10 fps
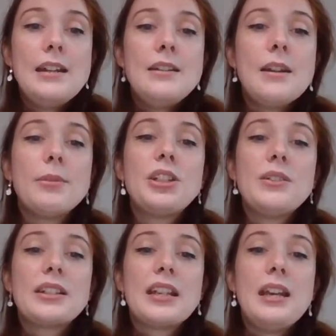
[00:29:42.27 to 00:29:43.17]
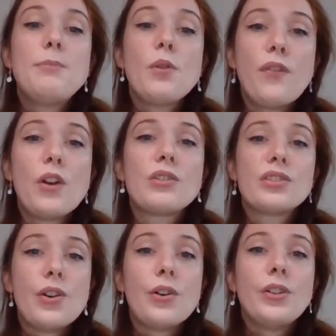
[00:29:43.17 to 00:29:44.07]
Number 2 is keep your focus
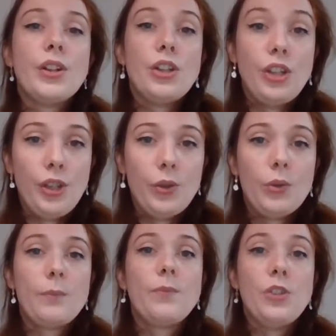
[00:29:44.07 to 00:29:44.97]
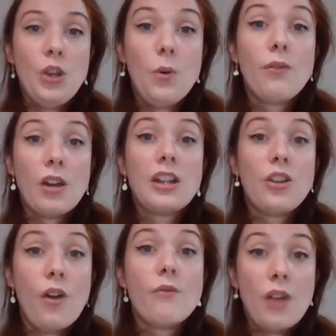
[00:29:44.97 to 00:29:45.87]
on you. You are running
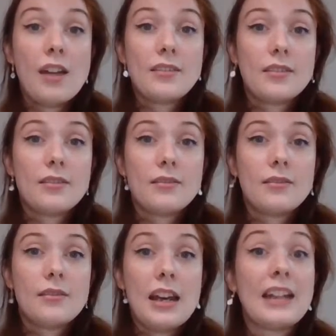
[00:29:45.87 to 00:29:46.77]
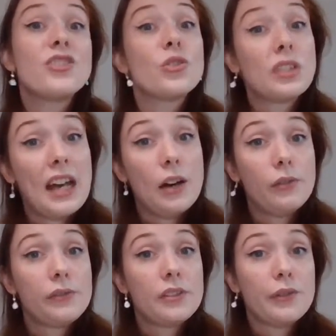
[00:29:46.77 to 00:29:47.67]
your own race. against
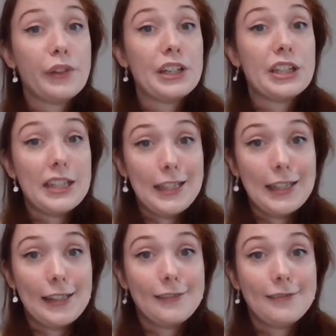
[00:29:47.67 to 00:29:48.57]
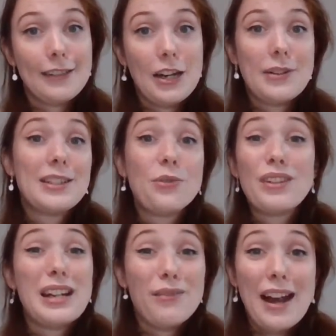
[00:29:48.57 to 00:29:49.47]
yourself to finish the DClin, and it's not
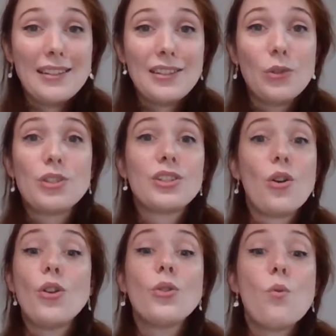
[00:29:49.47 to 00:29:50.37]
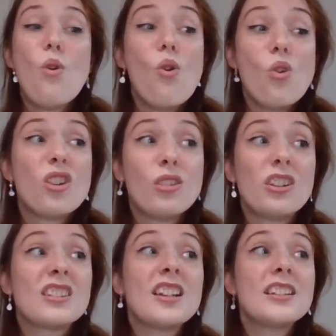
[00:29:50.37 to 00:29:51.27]
really a race. You're just on a walk on
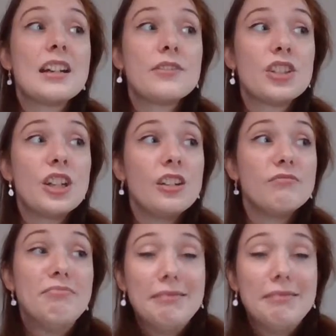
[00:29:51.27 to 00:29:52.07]
a Sunday afternoon